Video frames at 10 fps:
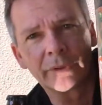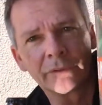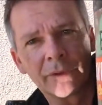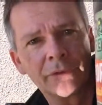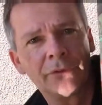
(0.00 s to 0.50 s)

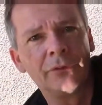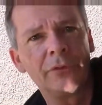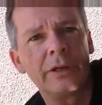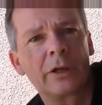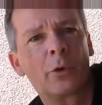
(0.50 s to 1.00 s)
So this is
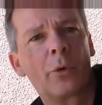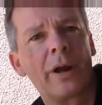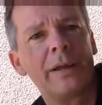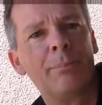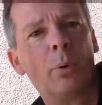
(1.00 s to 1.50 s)
their
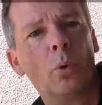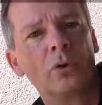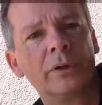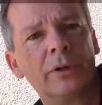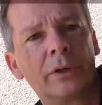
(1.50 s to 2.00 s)
Cray
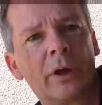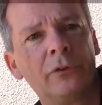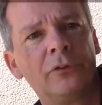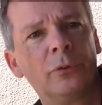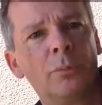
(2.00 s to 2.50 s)
Porter,
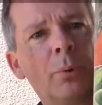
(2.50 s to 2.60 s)
Coastal